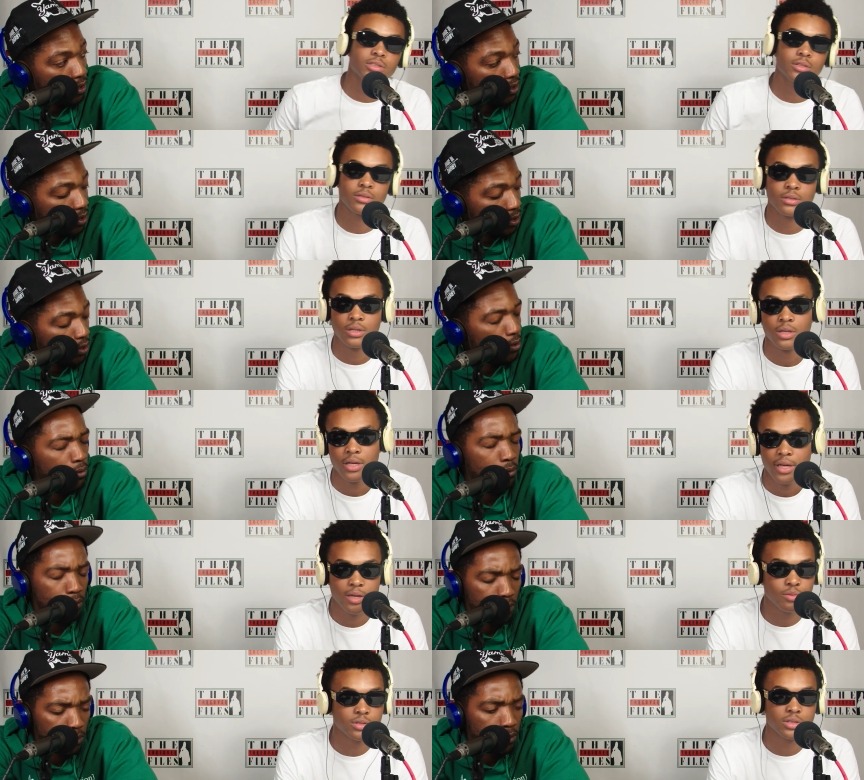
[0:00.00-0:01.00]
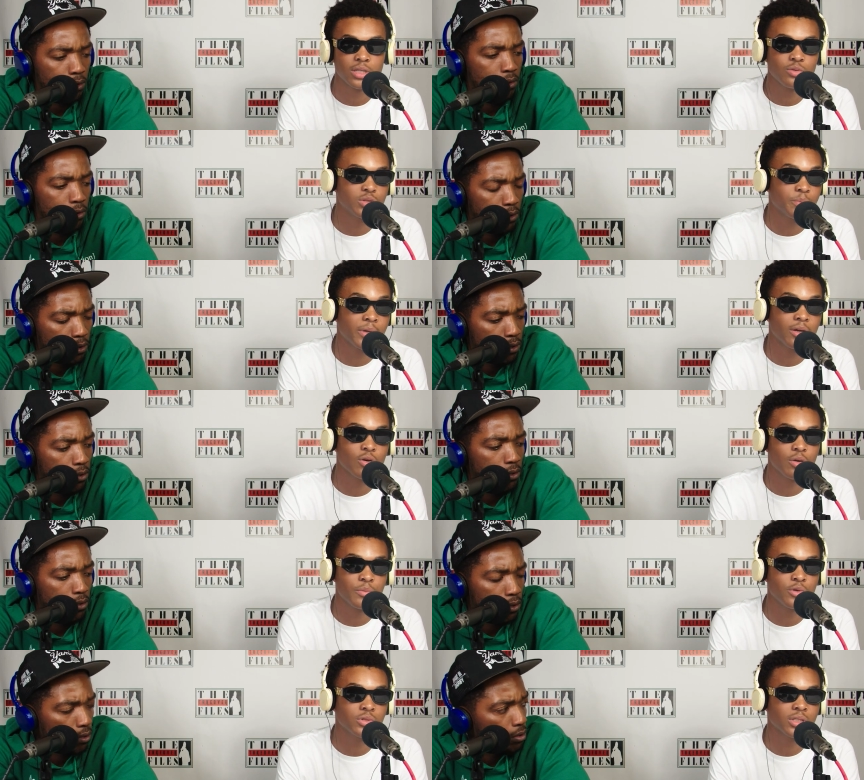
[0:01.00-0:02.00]
Speaker 1: So he was he was big
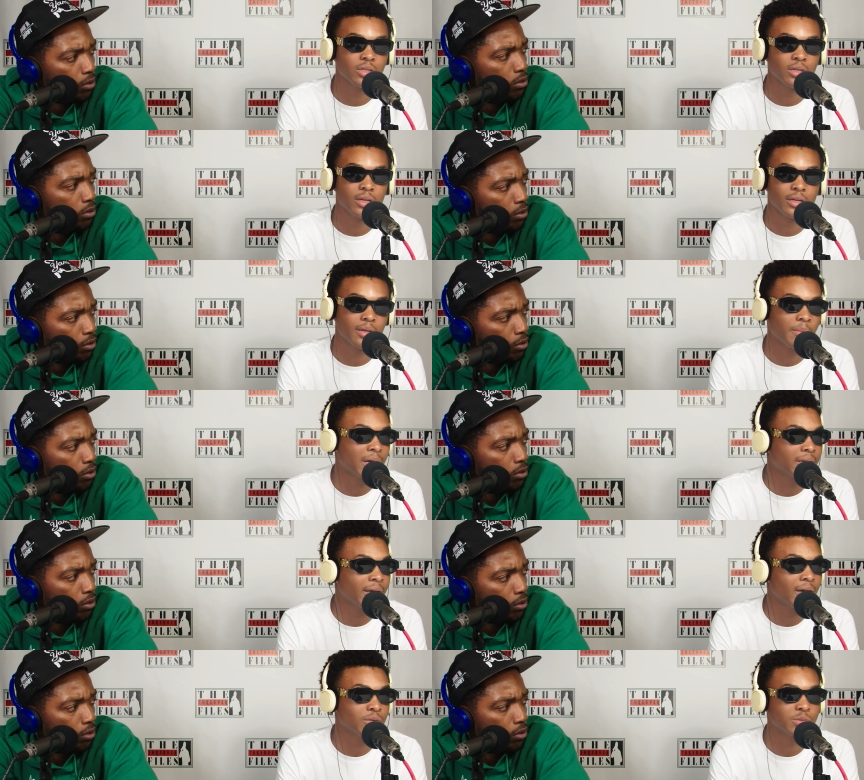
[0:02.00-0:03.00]
on music, and then my dad